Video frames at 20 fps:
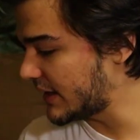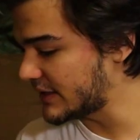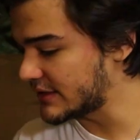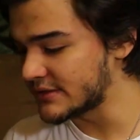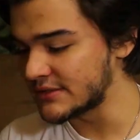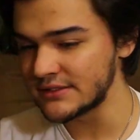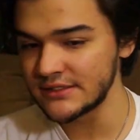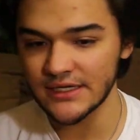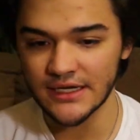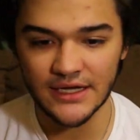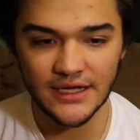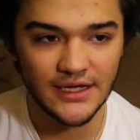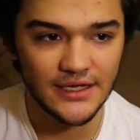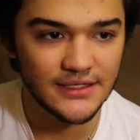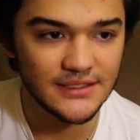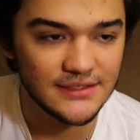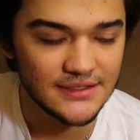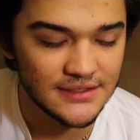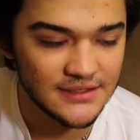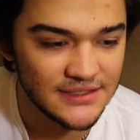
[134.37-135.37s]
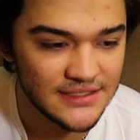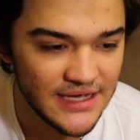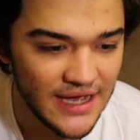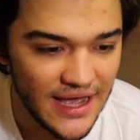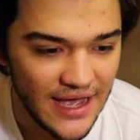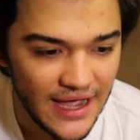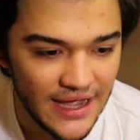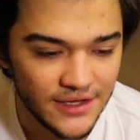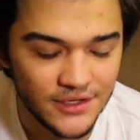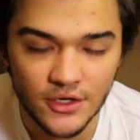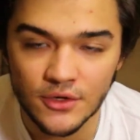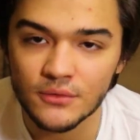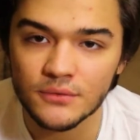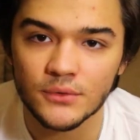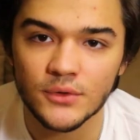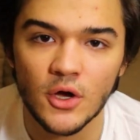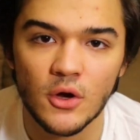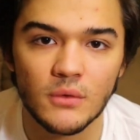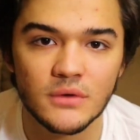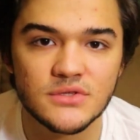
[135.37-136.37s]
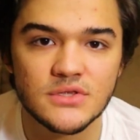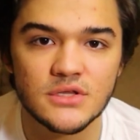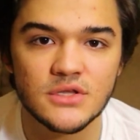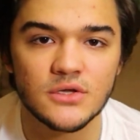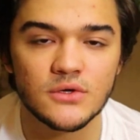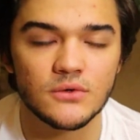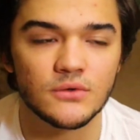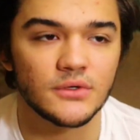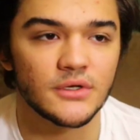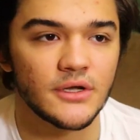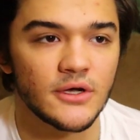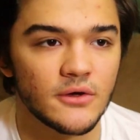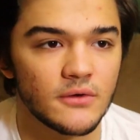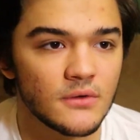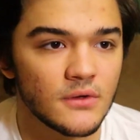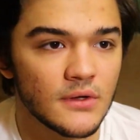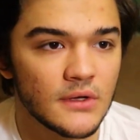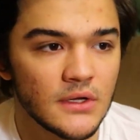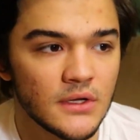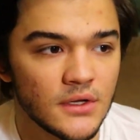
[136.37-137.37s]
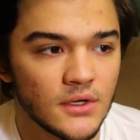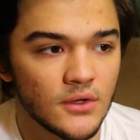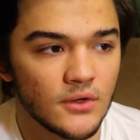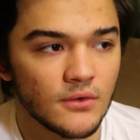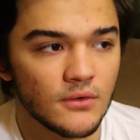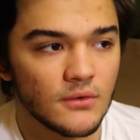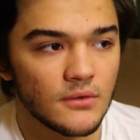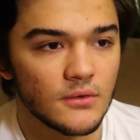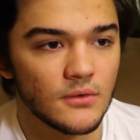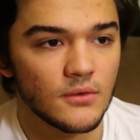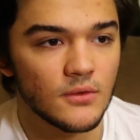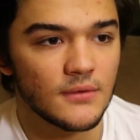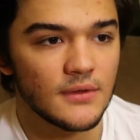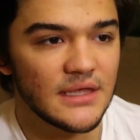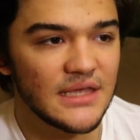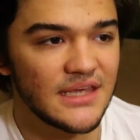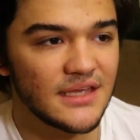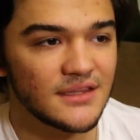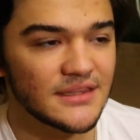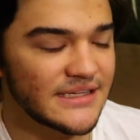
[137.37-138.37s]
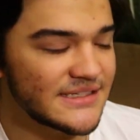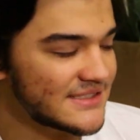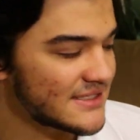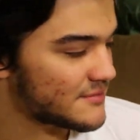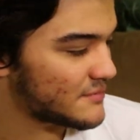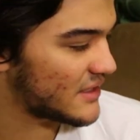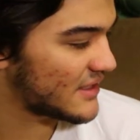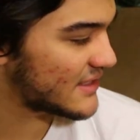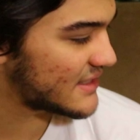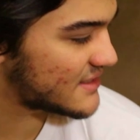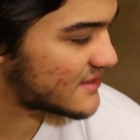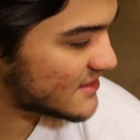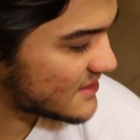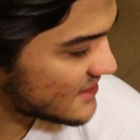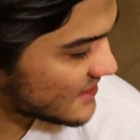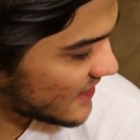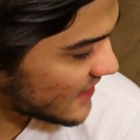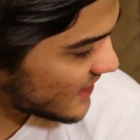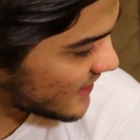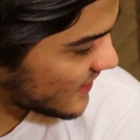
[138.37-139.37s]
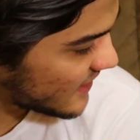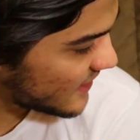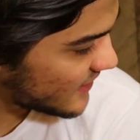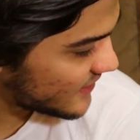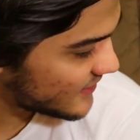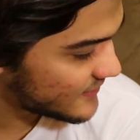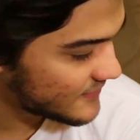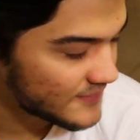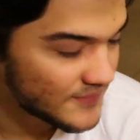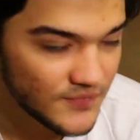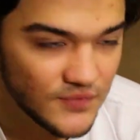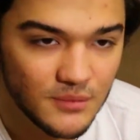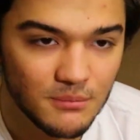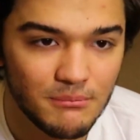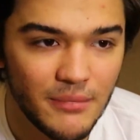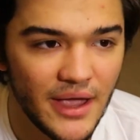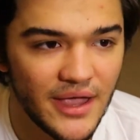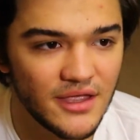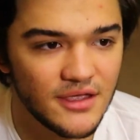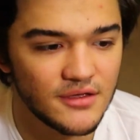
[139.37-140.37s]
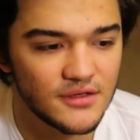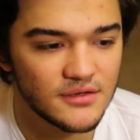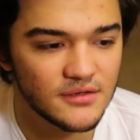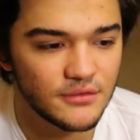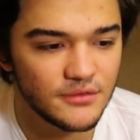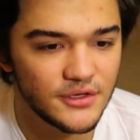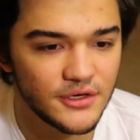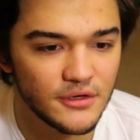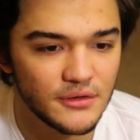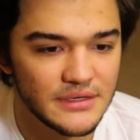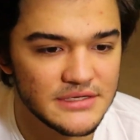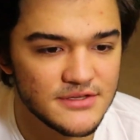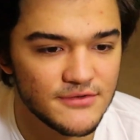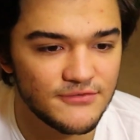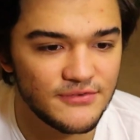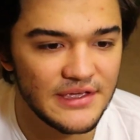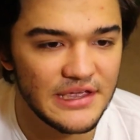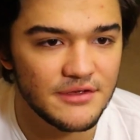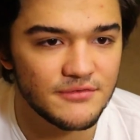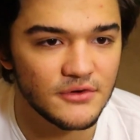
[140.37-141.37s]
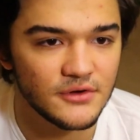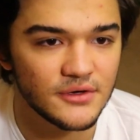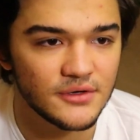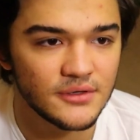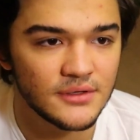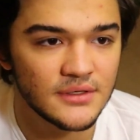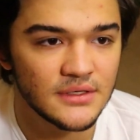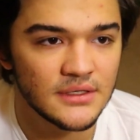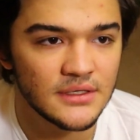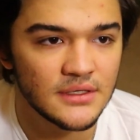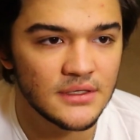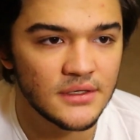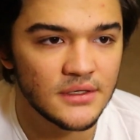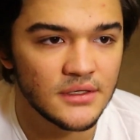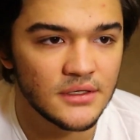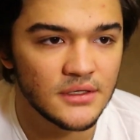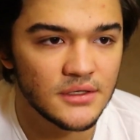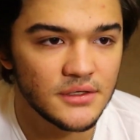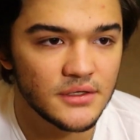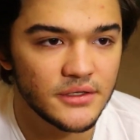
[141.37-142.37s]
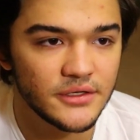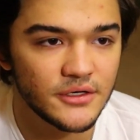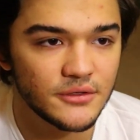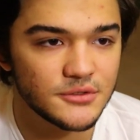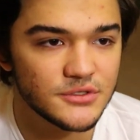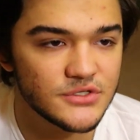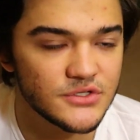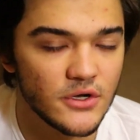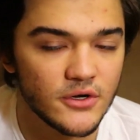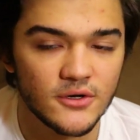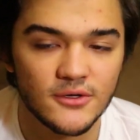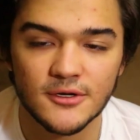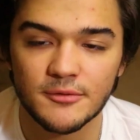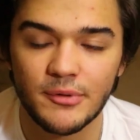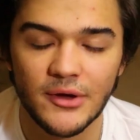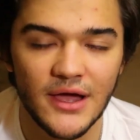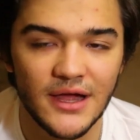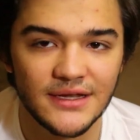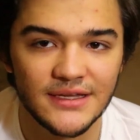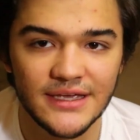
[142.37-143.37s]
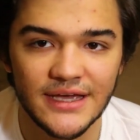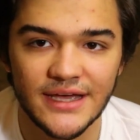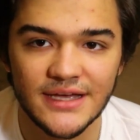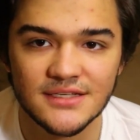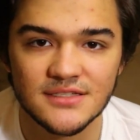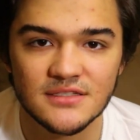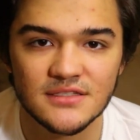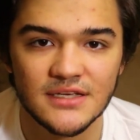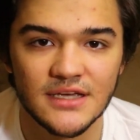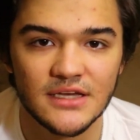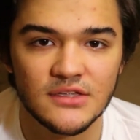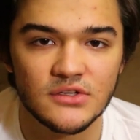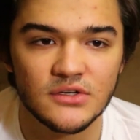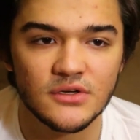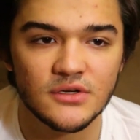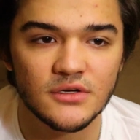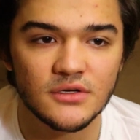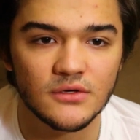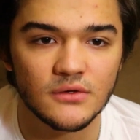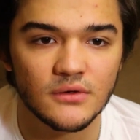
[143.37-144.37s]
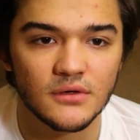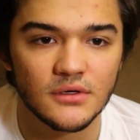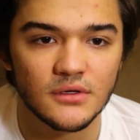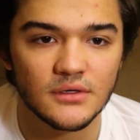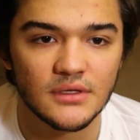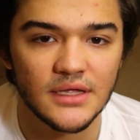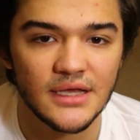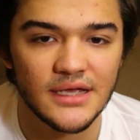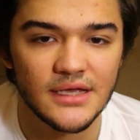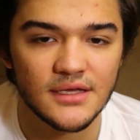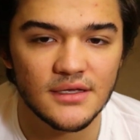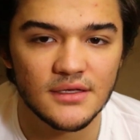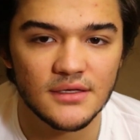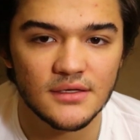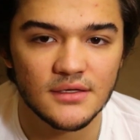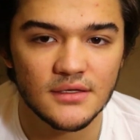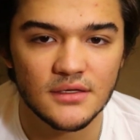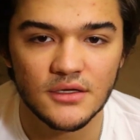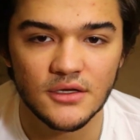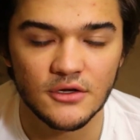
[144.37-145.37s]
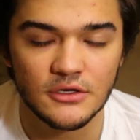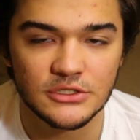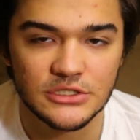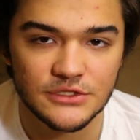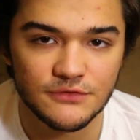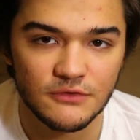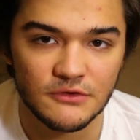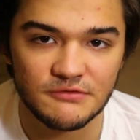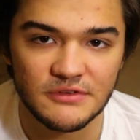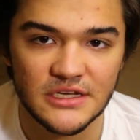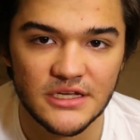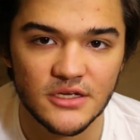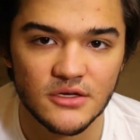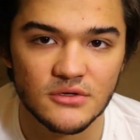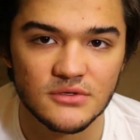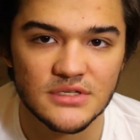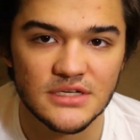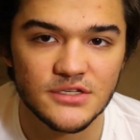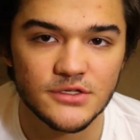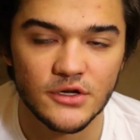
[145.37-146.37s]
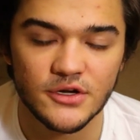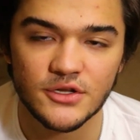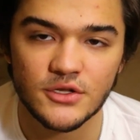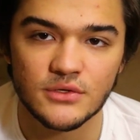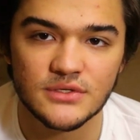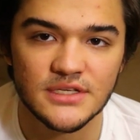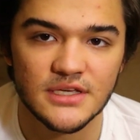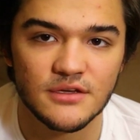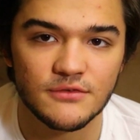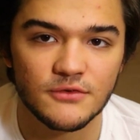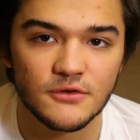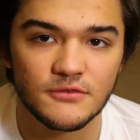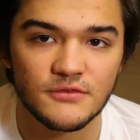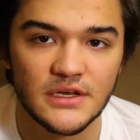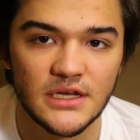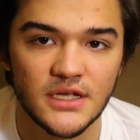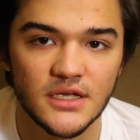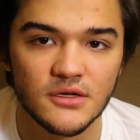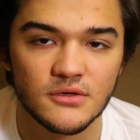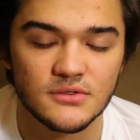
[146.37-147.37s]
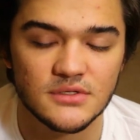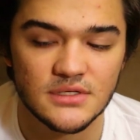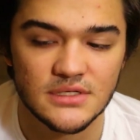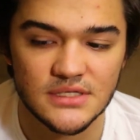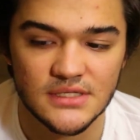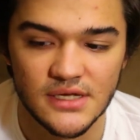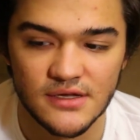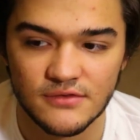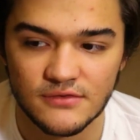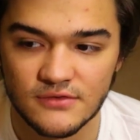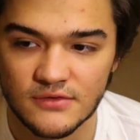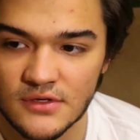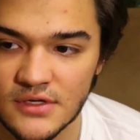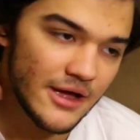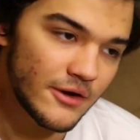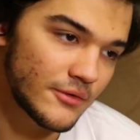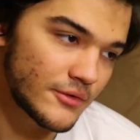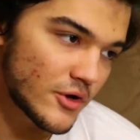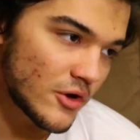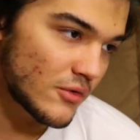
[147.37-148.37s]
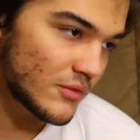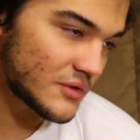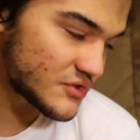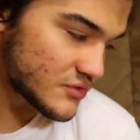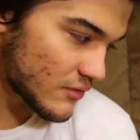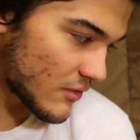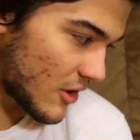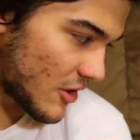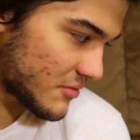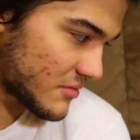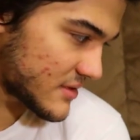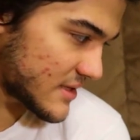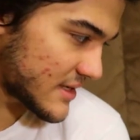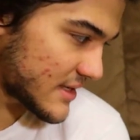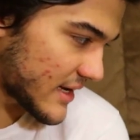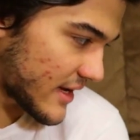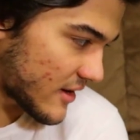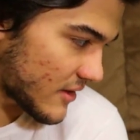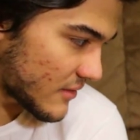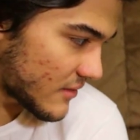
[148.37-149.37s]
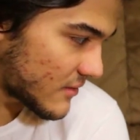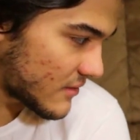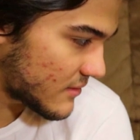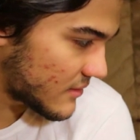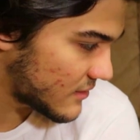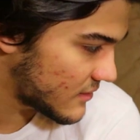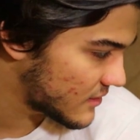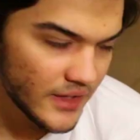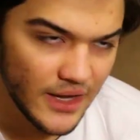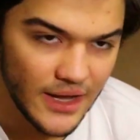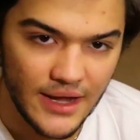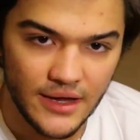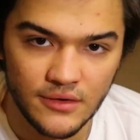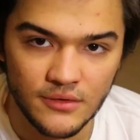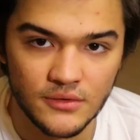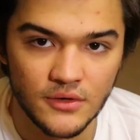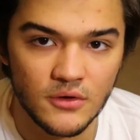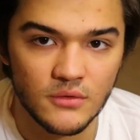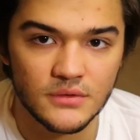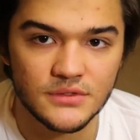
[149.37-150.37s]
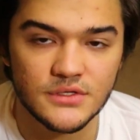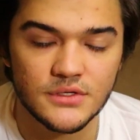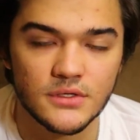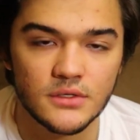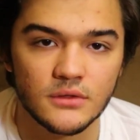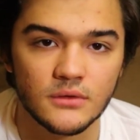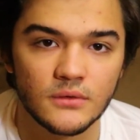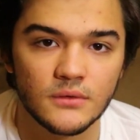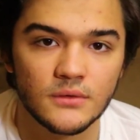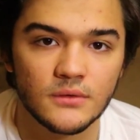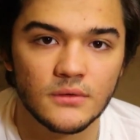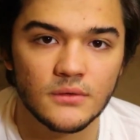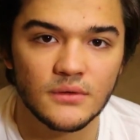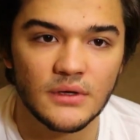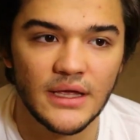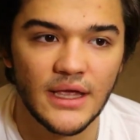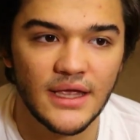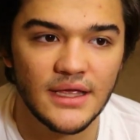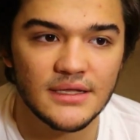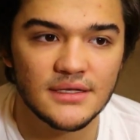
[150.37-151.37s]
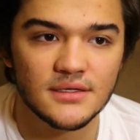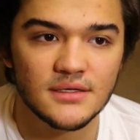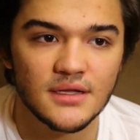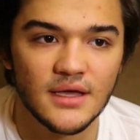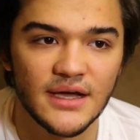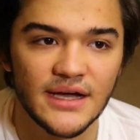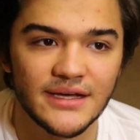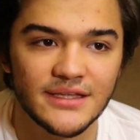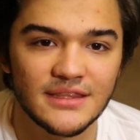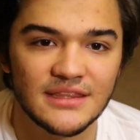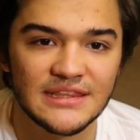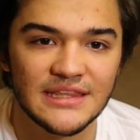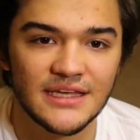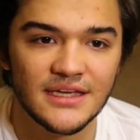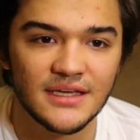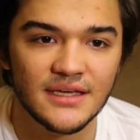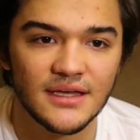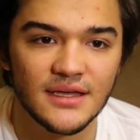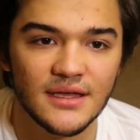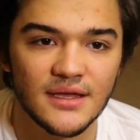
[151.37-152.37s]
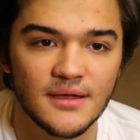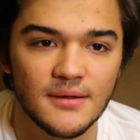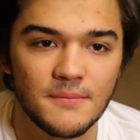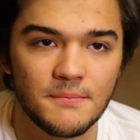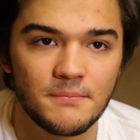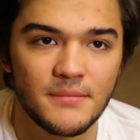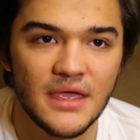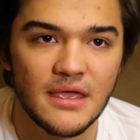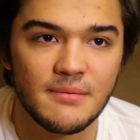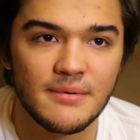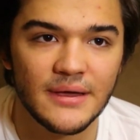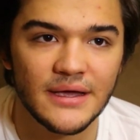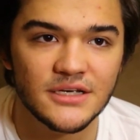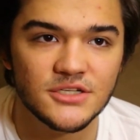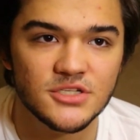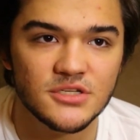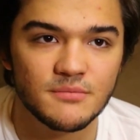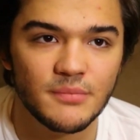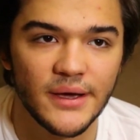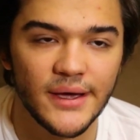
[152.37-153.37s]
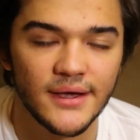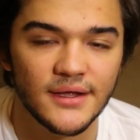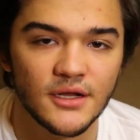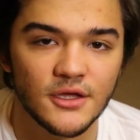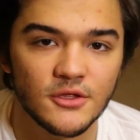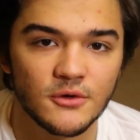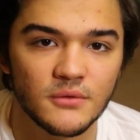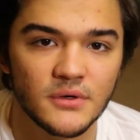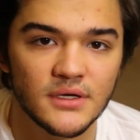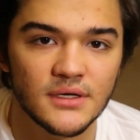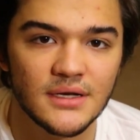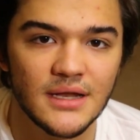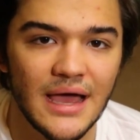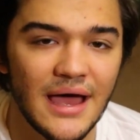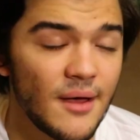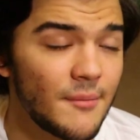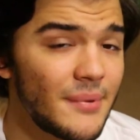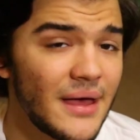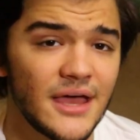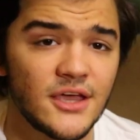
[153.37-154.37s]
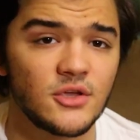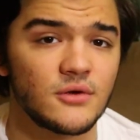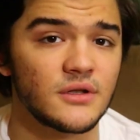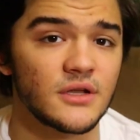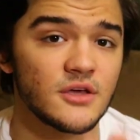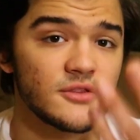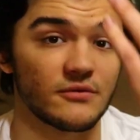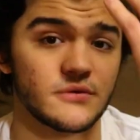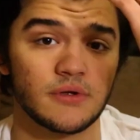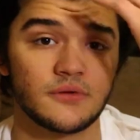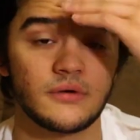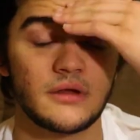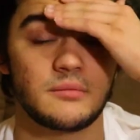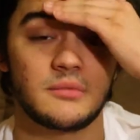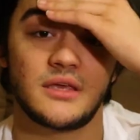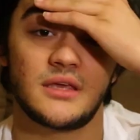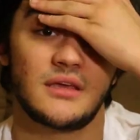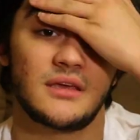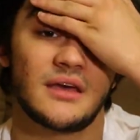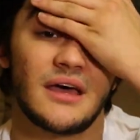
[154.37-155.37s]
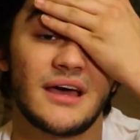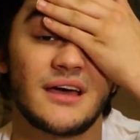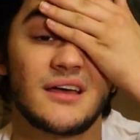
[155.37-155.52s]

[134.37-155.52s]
And, yeah, I don't know what to do, you know? He lended me this, mic, you know, as a favor, you know, to start on a podcast together, or, like, you know, just for videos. I started using it for videos and stuff. I don't know what's wrong with it now. I don't know what to do. And I think maybe I should buy another one. I'll buy you another one, Remy.